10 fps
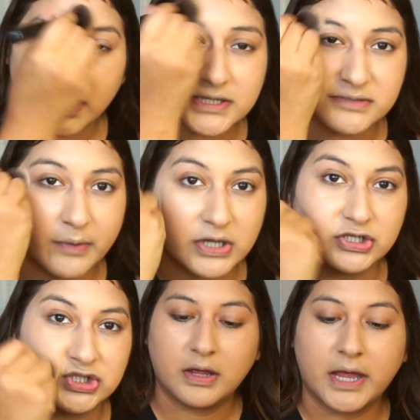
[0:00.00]

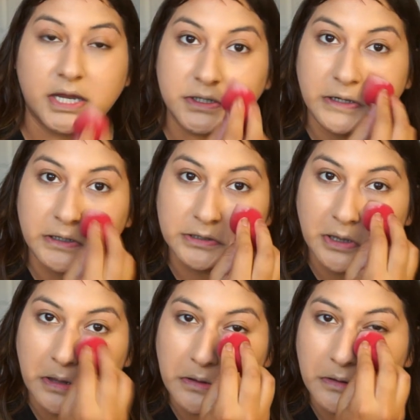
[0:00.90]
sponge and just
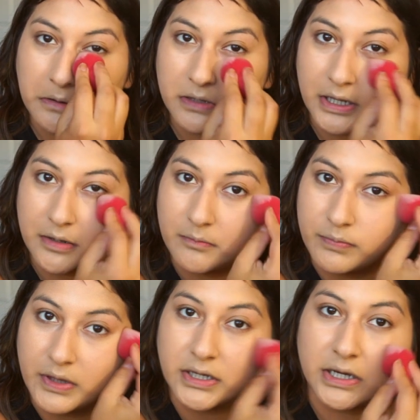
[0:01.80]
like
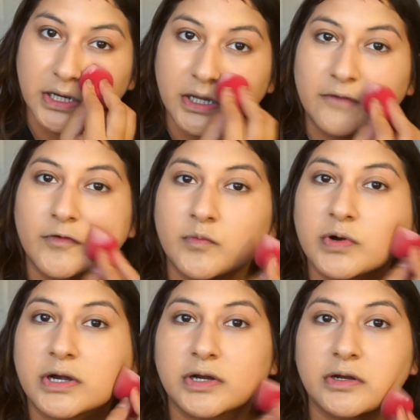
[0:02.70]
blend it in even
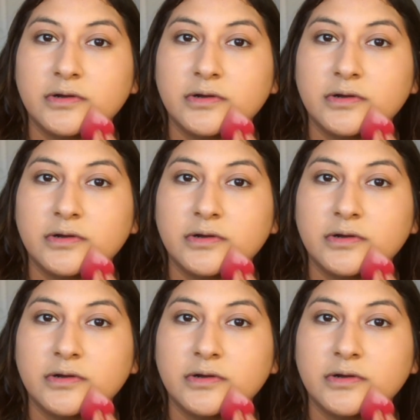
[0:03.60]
more.